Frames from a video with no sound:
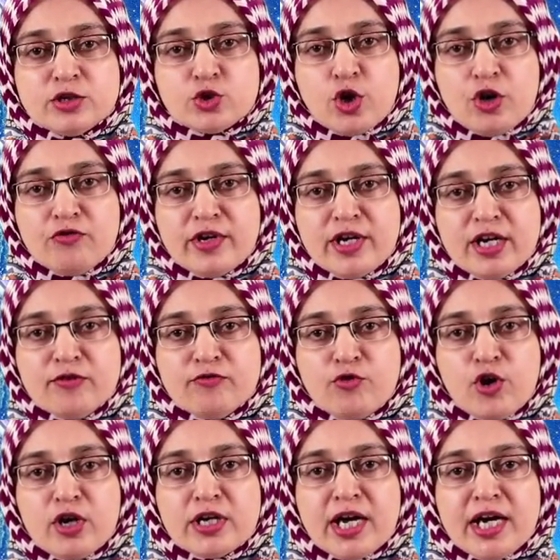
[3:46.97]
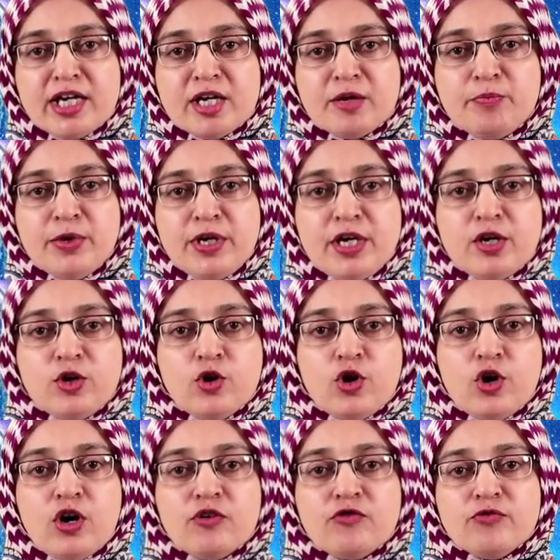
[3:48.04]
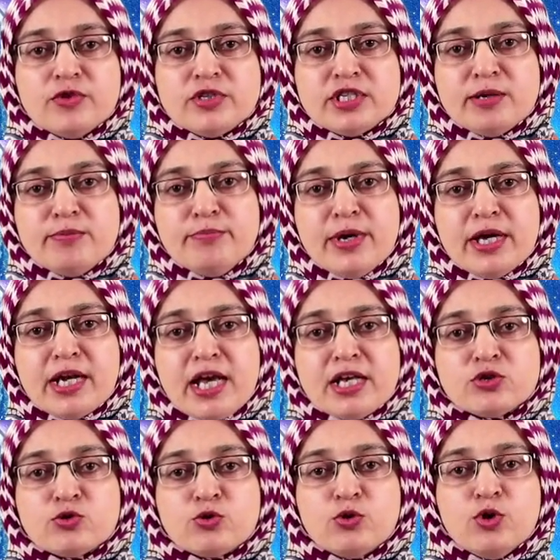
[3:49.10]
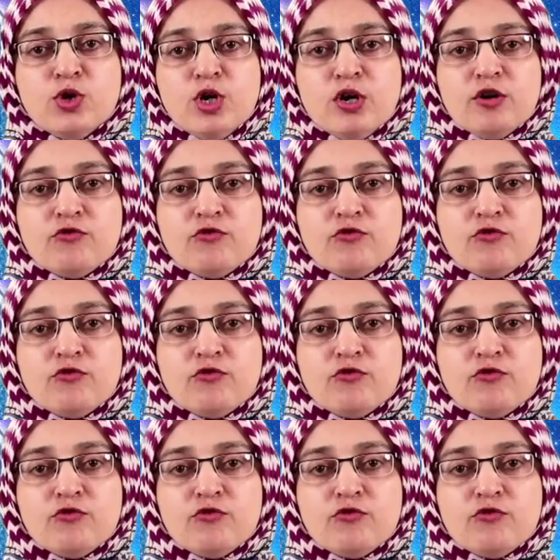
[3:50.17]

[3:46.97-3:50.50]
towering volcanic peak of Chimborazo